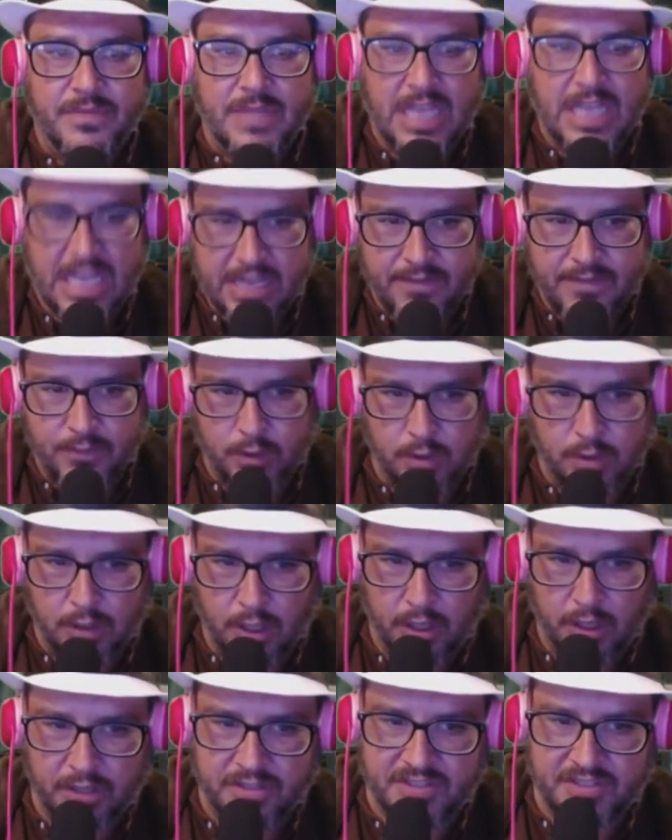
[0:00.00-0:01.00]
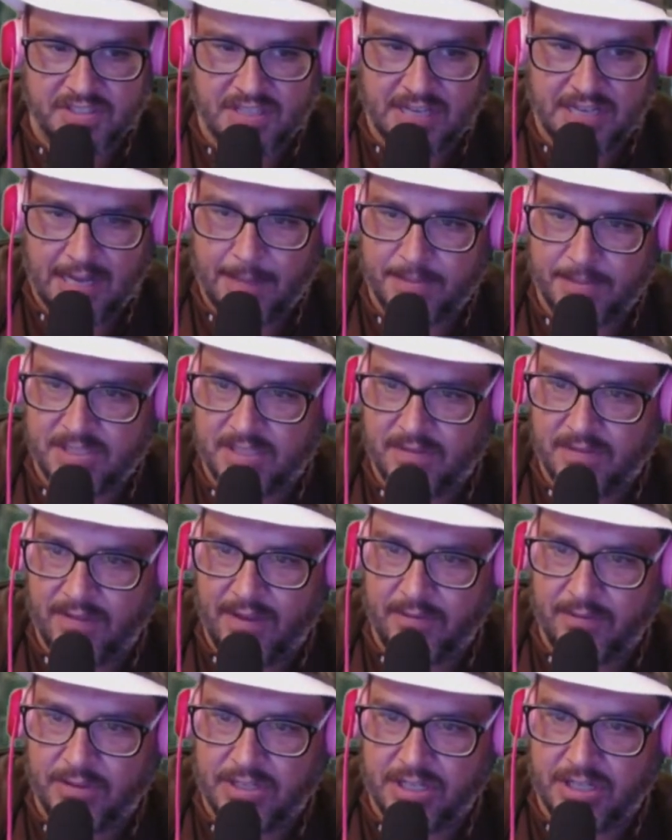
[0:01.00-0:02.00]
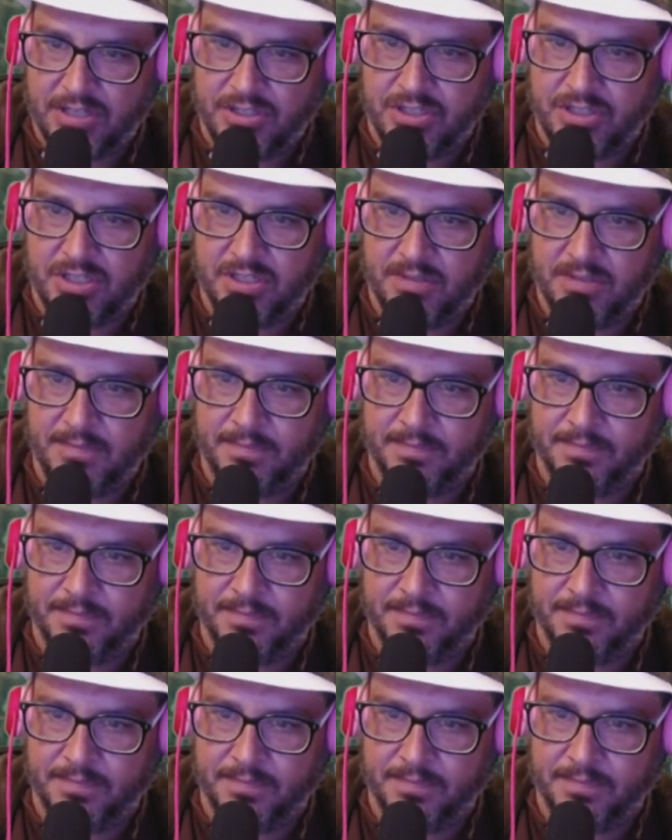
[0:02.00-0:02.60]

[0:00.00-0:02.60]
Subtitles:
Evil lurks in the depths of every dungeon.